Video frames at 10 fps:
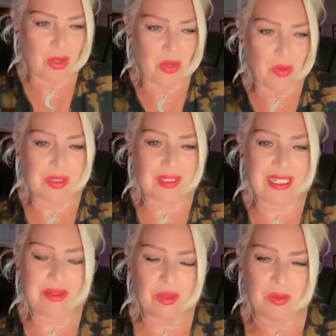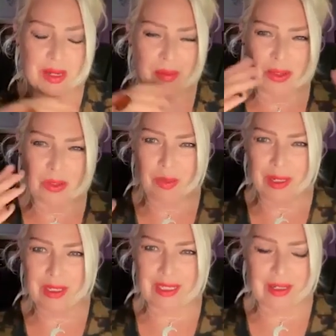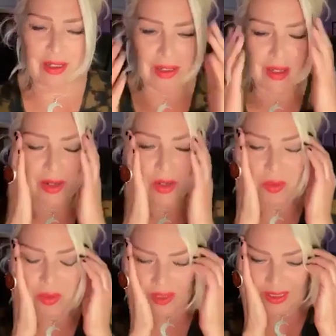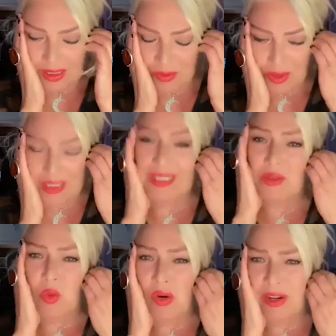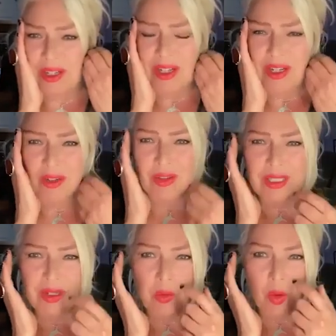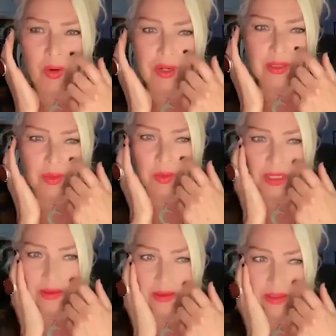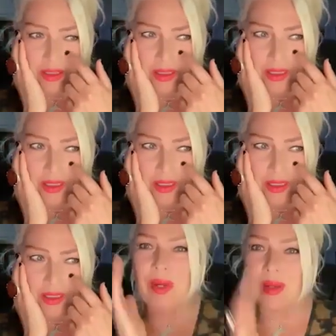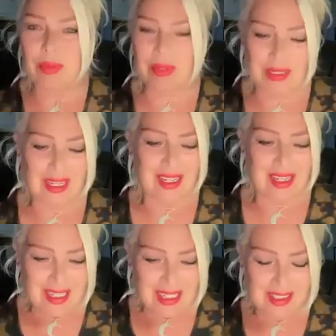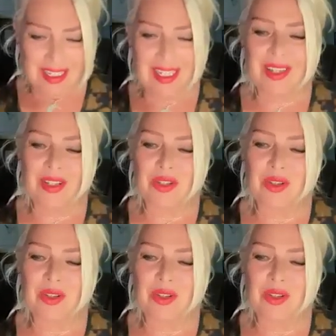who was deemed to be a much better singer. Who was it? It was Dionne Warwick, not Dionne Warwick, someone else. Anyway, but Cilla, who